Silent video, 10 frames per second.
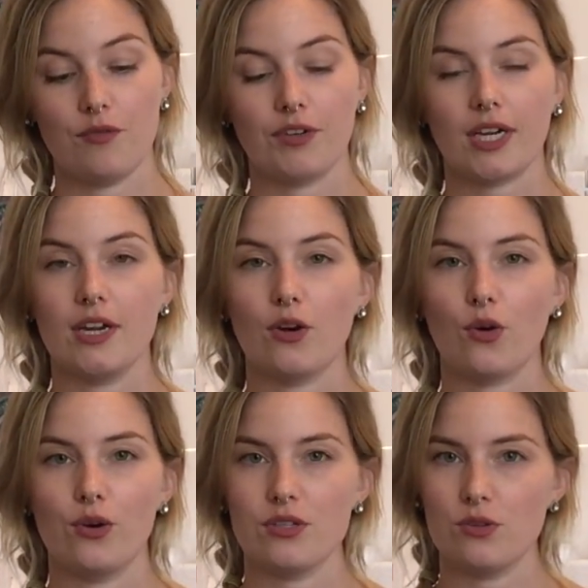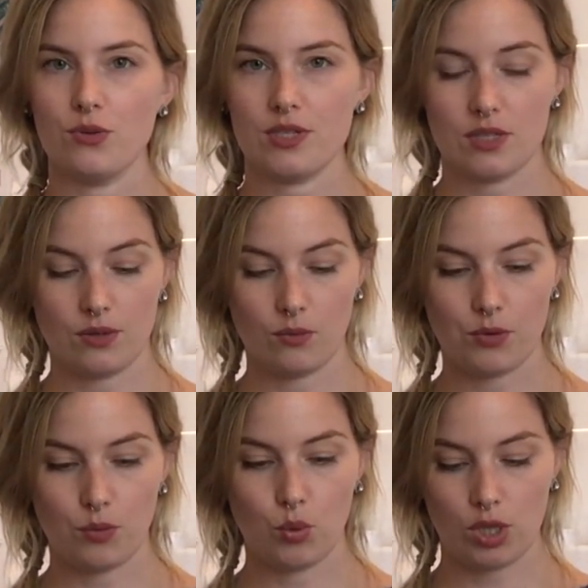Verena Kors, who is the
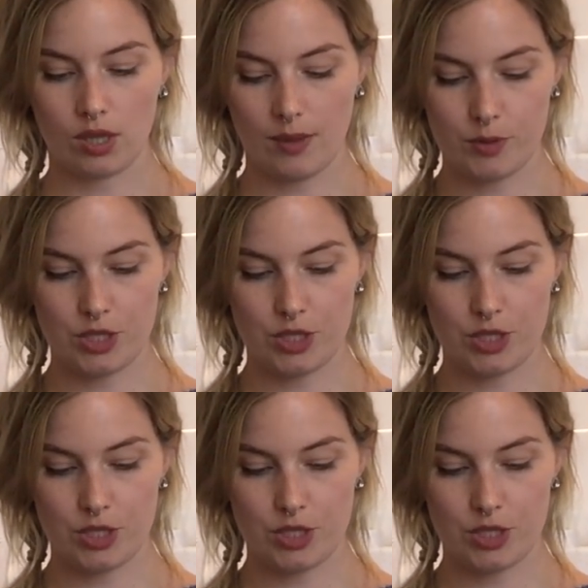wool club.